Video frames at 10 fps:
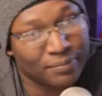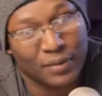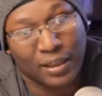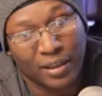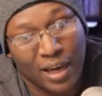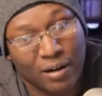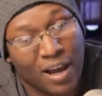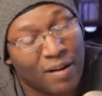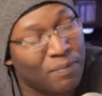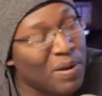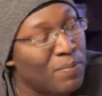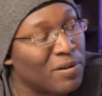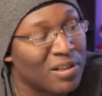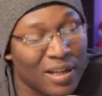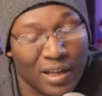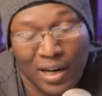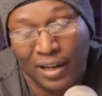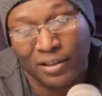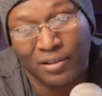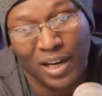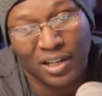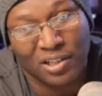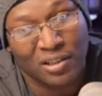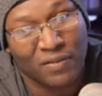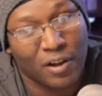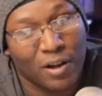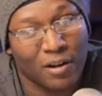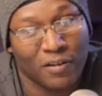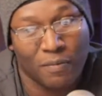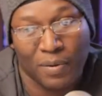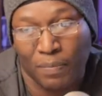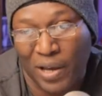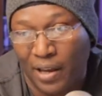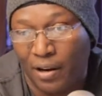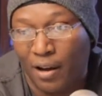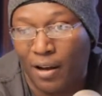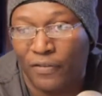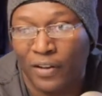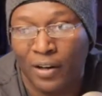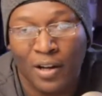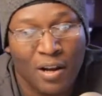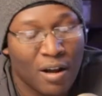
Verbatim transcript: like that'll have people slinging accusations of, "Oh, you've been paid off," and